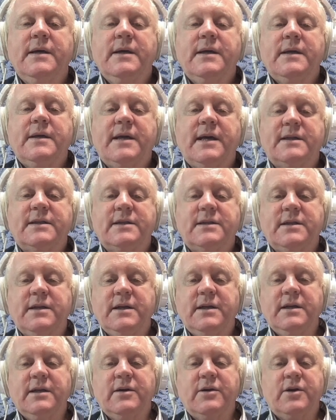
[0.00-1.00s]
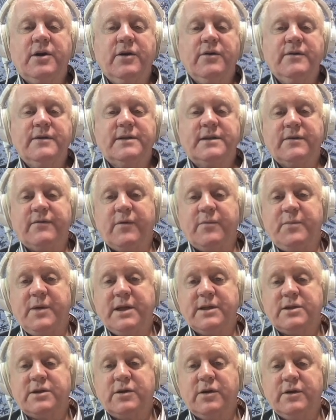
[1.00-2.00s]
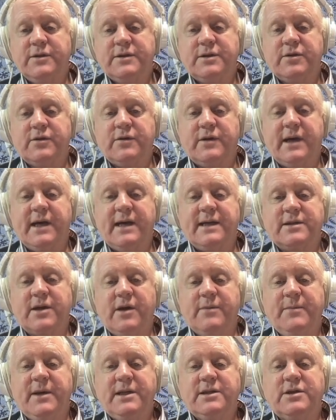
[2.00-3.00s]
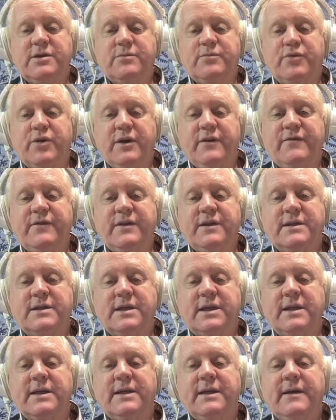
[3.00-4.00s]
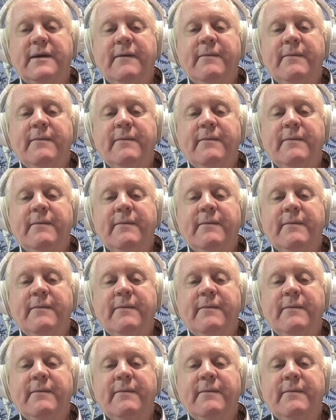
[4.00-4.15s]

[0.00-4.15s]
Thus, the occurrence of a pitch contour, as I mentioned previously,